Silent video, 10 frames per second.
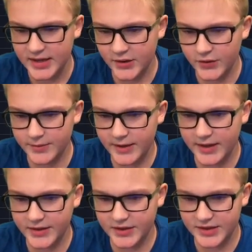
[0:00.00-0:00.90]
It would
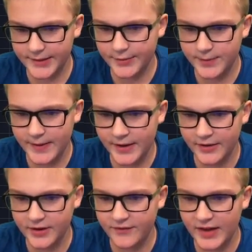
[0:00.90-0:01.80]
make this W pattern
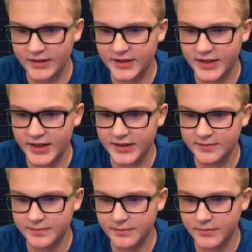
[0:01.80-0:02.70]

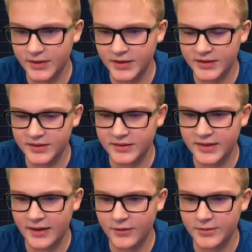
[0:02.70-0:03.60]
invalidated, and
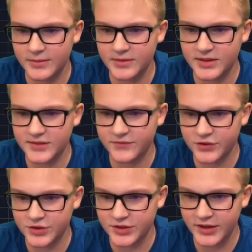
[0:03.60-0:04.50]
that would mean this
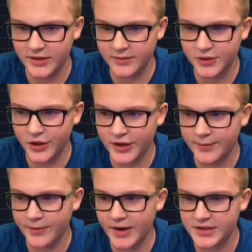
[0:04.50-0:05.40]
first target
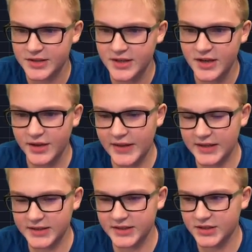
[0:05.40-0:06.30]
price,
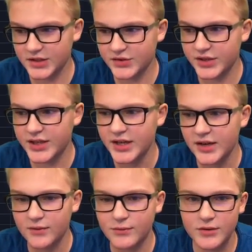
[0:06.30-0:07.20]
1,600,
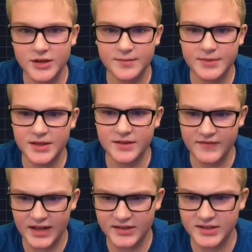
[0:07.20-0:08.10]
would be
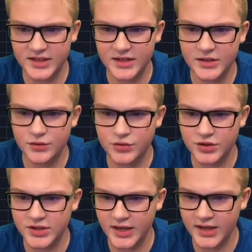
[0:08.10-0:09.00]
invalidated, and you should
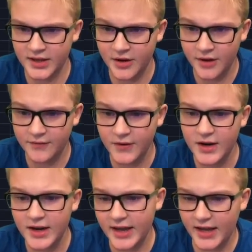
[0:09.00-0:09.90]
take it off.
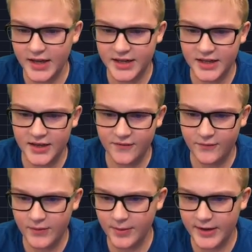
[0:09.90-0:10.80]
And if
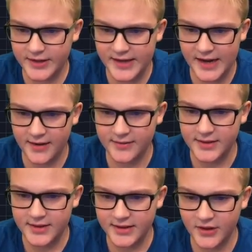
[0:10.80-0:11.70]
we break down,
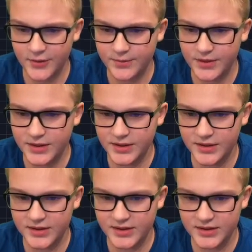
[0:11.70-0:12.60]
that would
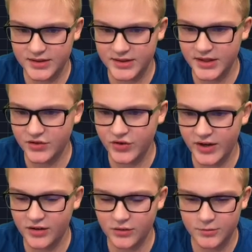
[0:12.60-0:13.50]
mean this ascending
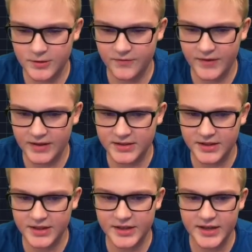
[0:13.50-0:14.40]
triangle would be
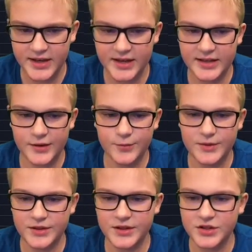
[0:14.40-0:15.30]
invalidated, and that would
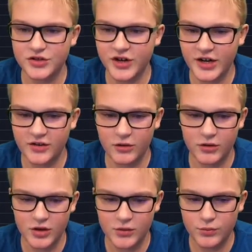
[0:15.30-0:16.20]
mean this
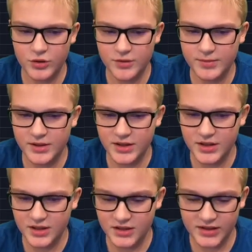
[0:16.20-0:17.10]
triangle would be
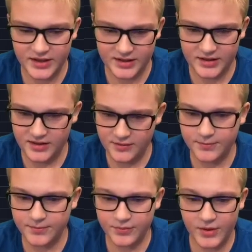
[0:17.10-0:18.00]
like
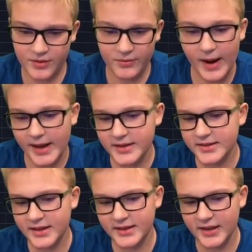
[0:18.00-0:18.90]
right,
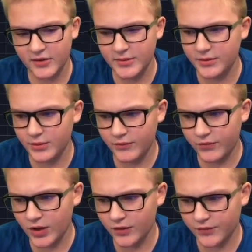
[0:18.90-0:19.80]
and that would mean we'd
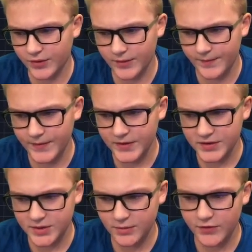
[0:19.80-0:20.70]
fall from
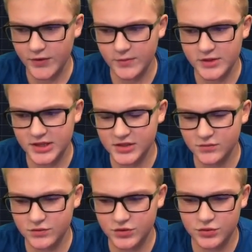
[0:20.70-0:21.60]
somewhere from
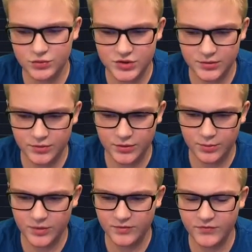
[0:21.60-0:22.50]
1,000 to
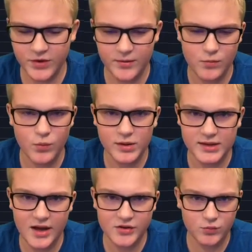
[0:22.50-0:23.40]
somewhere from
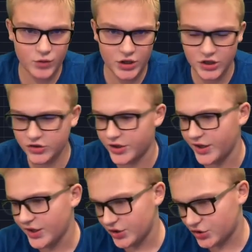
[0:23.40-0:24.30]
1,100
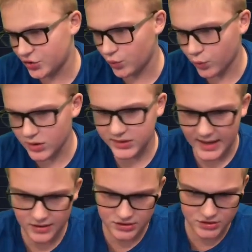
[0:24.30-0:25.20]
to
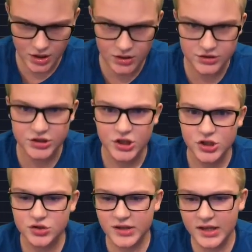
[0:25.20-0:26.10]
$1,000.
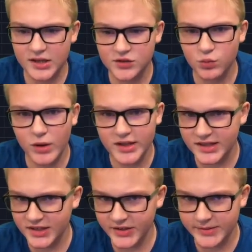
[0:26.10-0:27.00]
So that is what
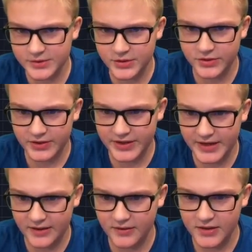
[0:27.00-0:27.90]
Ethereum is doing right
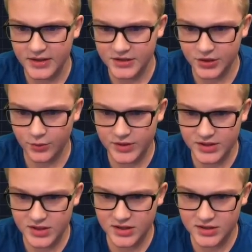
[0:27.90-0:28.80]
now. And so we've
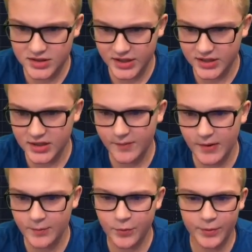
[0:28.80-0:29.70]
seen this gigantic
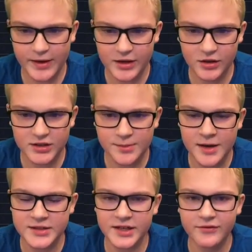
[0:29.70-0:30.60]
pump. We're breaking all-time
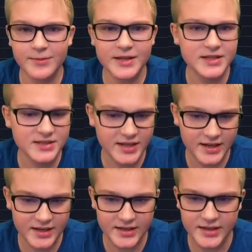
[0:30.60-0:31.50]
highs. Everybody
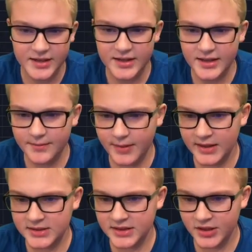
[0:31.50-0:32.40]
excited,
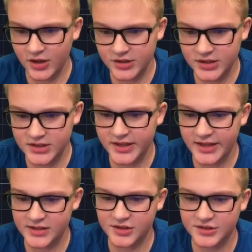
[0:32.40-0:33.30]
but the RSI and
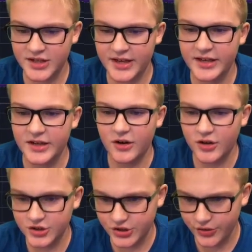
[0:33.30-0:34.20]
stochastic RSI
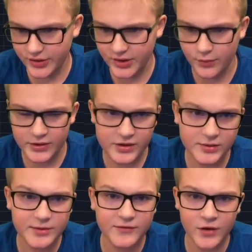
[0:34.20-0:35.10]
are showing that we could
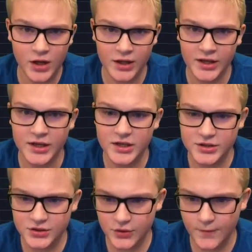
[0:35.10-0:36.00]
be falling
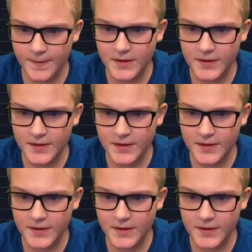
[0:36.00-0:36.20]
soon.